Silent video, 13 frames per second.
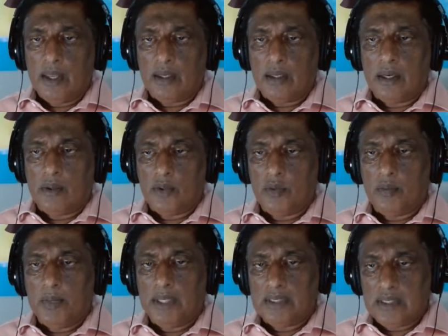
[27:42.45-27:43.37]
and how
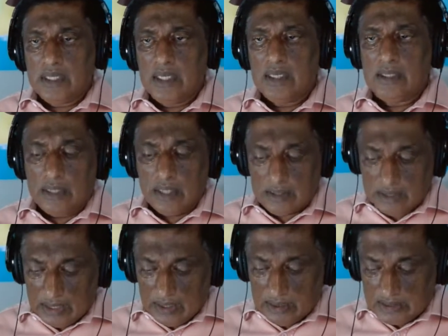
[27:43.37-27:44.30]
to maintain
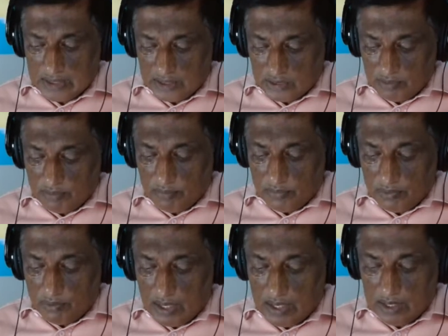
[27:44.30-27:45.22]
that high sense of
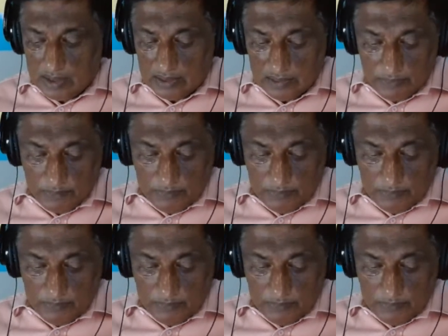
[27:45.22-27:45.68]
morale.